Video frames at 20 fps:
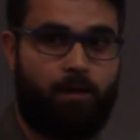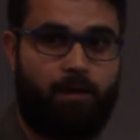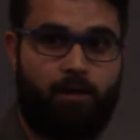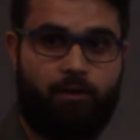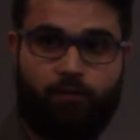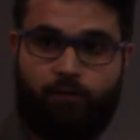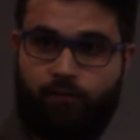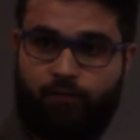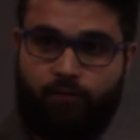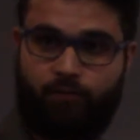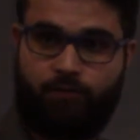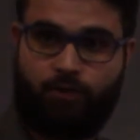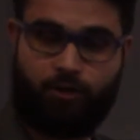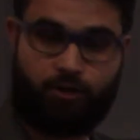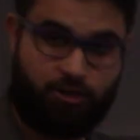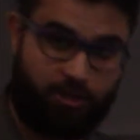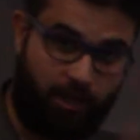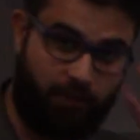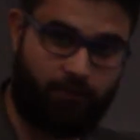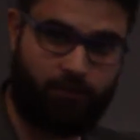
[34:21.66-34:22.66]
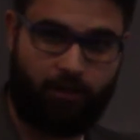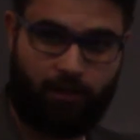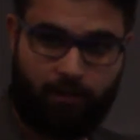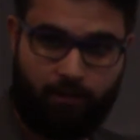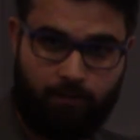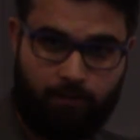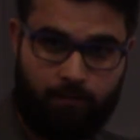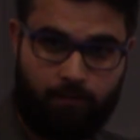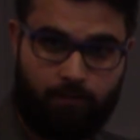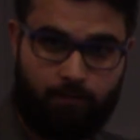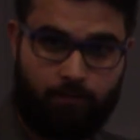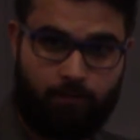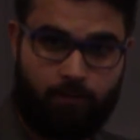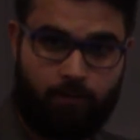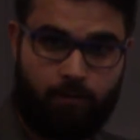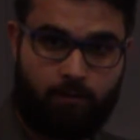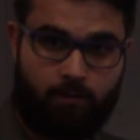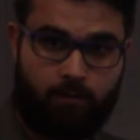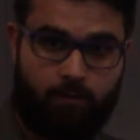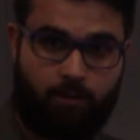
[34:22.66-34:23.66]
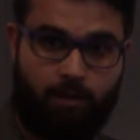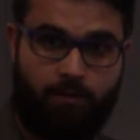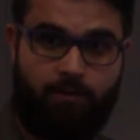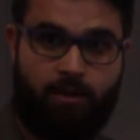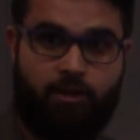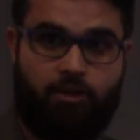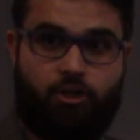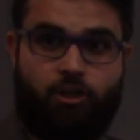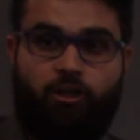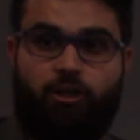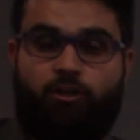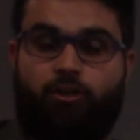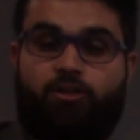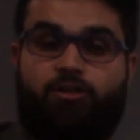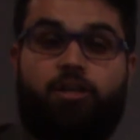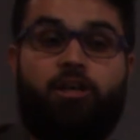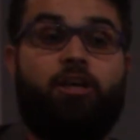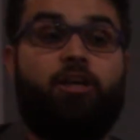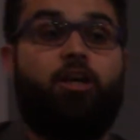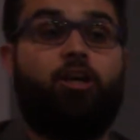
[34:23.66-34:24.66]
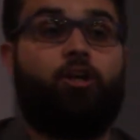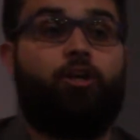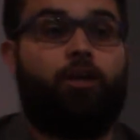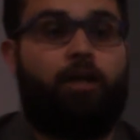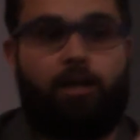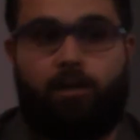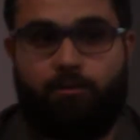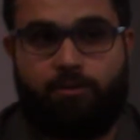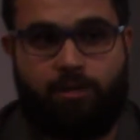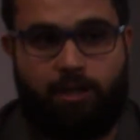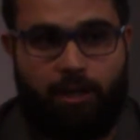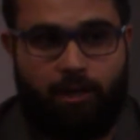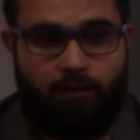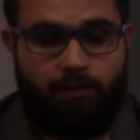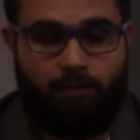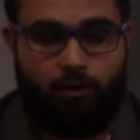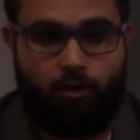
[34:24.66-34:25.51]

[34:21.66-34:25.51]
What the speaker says: If there's nothing, then they turn into singular nouns again.